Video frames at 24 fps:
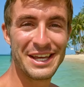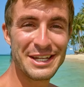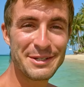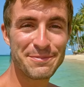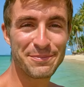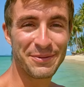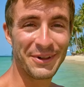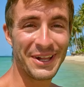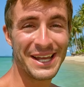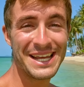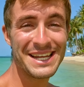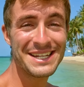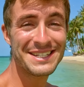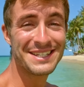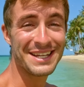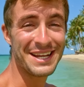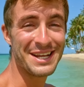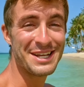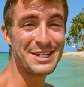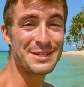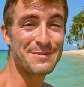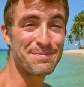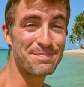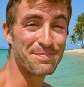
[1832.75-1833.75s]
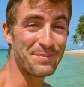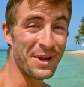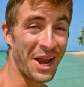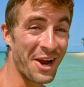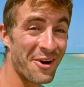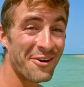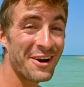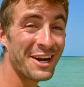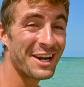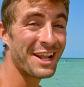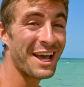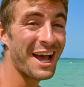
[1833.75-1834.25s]
this place is
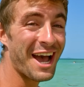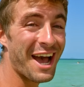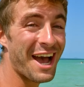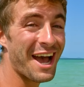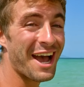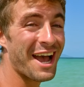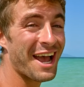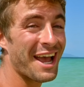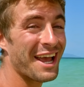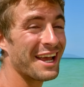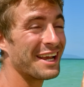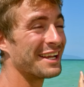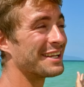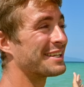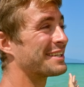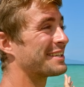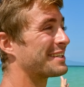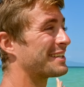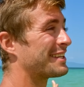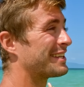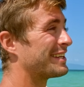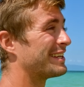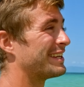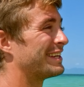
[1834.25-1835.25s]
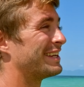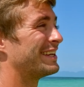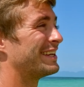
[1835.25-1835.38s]
paradise.